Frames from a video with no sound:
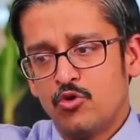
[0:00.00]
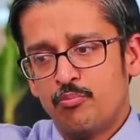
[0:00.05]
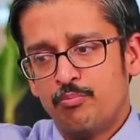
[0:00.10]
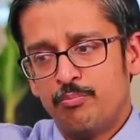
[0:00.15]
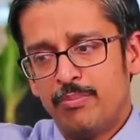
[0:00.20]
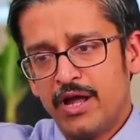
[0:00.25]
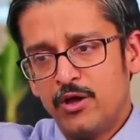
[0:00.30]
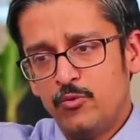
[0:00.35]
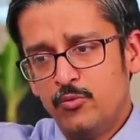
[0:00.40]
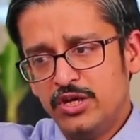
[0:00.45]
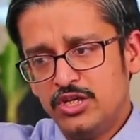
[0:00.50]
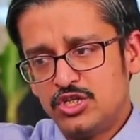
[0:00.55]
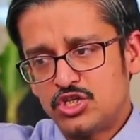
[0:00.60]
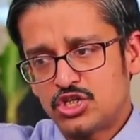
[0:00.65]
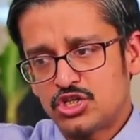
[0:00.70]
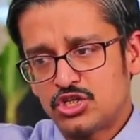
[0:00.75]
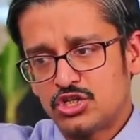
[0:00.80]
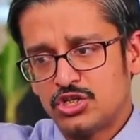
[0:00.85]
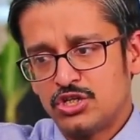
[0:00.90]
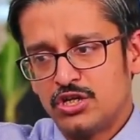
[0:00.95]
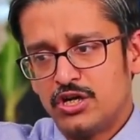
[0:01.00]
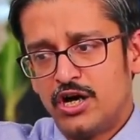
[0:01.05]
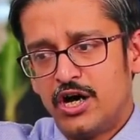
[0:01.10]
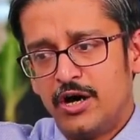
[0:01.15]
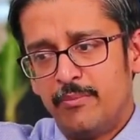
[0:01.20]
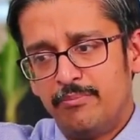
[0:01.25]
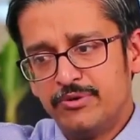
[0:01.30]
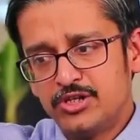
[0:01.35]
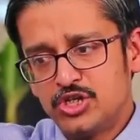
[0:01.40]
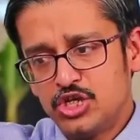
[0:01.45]
by which
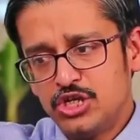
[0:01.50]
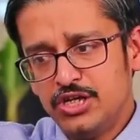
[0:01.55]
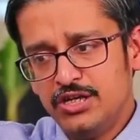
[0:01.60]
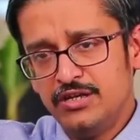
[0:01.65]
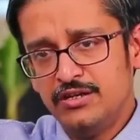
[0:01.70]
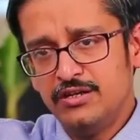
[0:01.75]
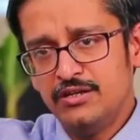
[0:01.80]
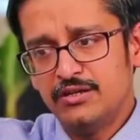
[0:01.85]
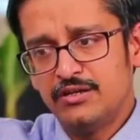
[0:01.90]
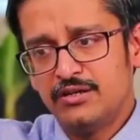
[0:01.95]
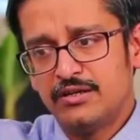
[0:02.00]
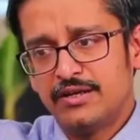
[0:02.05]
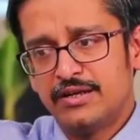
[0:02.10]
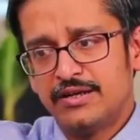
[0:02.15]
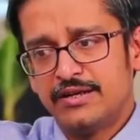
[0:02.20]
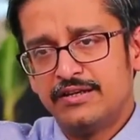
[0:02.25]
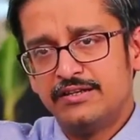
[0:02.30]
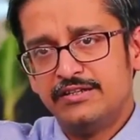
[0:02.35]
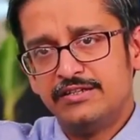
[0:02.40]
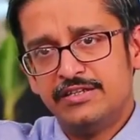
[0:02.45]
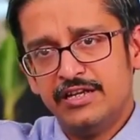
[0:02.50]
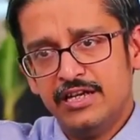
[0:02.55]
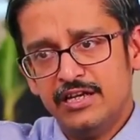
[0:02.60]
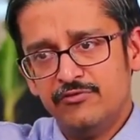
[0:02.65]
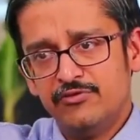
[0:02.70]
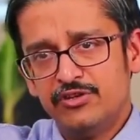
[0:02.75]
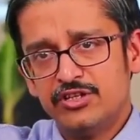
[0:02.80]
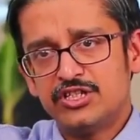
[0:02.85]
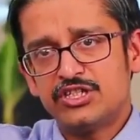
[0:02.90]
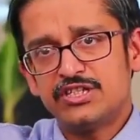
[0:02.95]
a machine
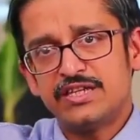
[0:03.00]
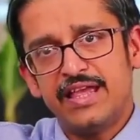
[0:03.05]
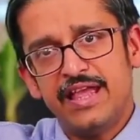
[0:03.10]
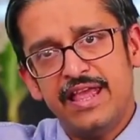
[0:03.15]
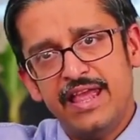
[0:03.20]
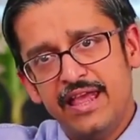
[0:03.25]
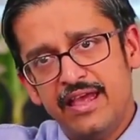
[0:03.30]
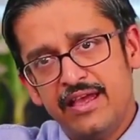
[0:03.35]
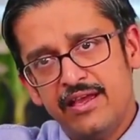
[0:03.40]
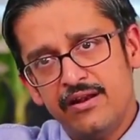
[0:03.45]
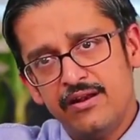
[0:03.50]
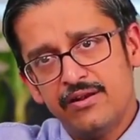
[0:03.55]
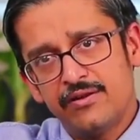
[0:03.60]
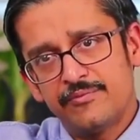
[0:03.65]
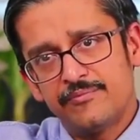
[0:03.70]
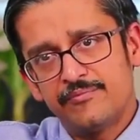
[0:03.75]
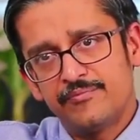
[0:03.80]
delivers air